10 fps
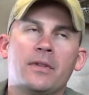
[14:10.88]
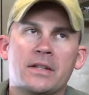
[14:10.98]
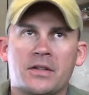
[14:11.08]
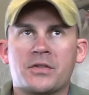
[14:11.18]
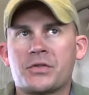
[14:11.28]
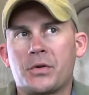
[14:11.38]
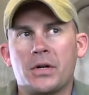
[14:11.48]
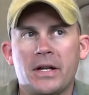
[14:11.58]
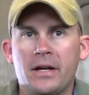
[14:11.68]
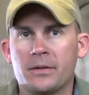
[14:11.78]
as it
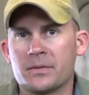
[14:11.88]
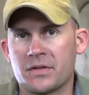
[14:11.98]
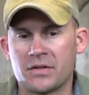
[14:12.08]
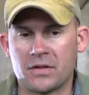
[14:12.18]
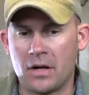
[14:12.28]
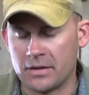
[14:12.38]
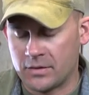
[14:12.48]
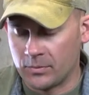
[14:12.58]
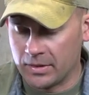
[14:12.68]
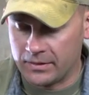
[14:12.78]
started out, it was a Scott
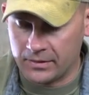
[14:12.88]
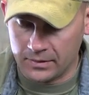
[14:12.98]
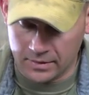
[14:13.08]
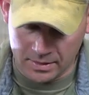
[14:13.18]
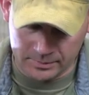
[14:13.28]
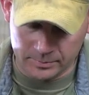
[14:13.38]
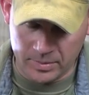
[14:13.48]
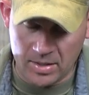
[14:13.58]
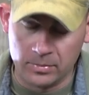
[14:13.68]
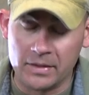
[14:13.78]
Smith and uh,
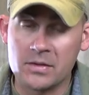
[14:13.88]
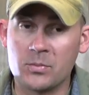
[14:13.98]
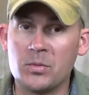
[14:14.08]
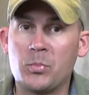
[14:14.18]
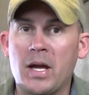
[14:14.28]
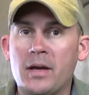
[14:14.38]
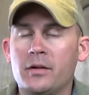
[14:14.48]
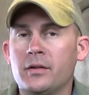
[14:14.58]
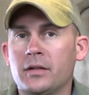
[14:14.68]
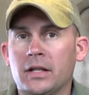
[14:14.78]
Bob Linsenman
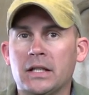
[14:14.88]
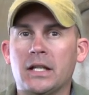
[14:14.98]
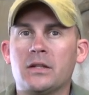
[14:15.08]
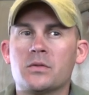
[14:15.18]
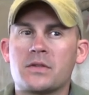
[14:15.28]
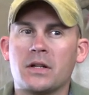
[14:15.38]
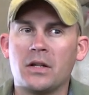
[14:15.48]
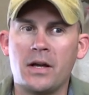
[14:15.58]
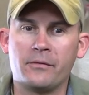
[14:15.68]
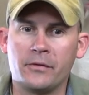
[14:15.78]
pattern, and they used it a
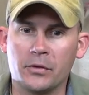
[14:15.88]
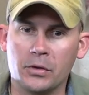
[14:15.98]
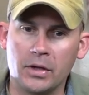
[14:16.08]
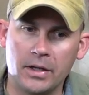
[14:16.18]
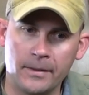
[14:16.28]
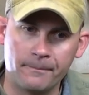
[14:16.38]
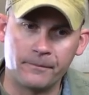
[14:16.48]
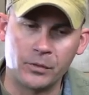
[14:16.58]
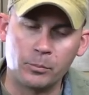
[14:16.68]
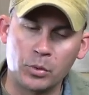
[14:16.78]
lot for uh,
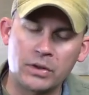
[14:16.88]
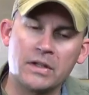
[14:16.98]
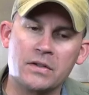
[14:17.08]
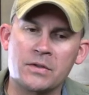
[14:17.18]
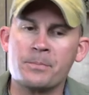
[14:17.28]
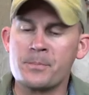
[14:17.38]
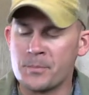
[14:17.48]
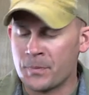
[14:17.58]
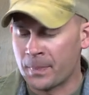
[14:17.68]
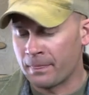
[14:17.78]
for brookies.
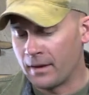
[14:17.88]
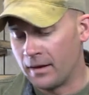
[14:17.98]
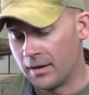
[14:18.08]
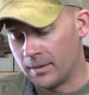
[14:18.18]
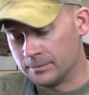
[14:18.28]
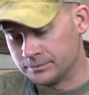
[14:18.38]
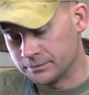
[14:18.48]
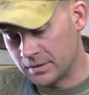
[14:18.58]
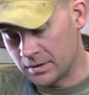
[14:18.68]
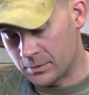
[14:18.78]
Um,
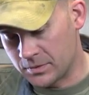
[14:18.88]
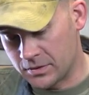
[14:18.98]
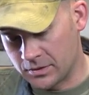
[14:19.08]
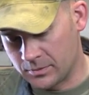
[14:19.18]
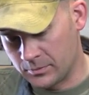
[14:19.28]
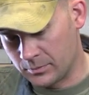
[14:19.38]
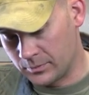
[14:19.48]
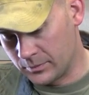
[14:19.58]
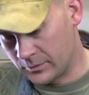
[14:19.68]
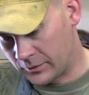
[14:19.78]
this was a
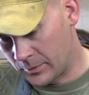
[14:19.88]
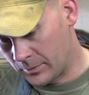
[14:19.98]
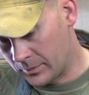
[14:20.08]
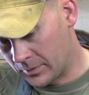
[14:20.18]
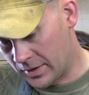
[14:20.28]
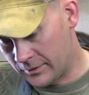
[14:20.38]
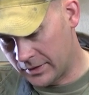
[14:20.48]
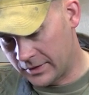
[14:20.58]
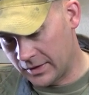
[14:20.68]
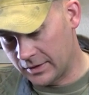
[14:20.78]
from
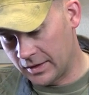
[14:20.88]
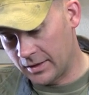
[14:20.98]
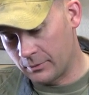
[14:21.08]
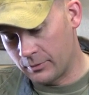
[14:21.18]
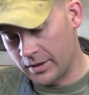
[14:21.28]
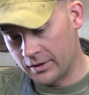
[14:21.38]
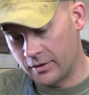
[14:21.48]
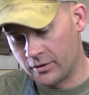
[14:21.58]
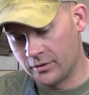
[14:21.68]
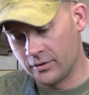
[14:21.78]
everything that I
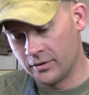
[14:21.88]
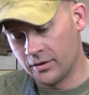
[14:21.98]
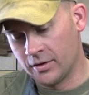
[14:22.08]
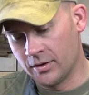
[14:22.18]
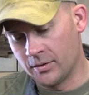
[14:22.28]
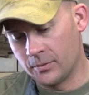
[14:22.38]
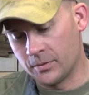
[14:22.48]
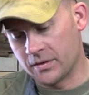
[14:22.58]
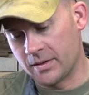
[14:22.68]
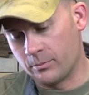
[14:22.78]
read
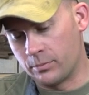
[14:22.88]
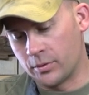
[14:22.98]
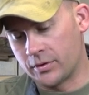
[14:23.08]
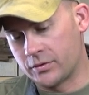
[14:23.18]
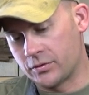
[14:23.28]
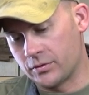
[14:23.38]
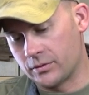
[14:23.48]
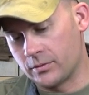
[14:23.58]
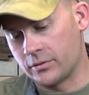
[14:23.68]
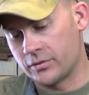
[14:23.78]
was a brook tr
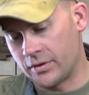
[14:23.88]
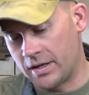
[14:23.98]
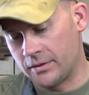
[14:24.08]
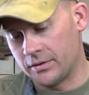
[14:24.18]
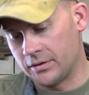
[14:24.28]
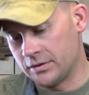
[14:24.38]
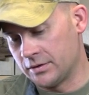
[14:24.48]
trout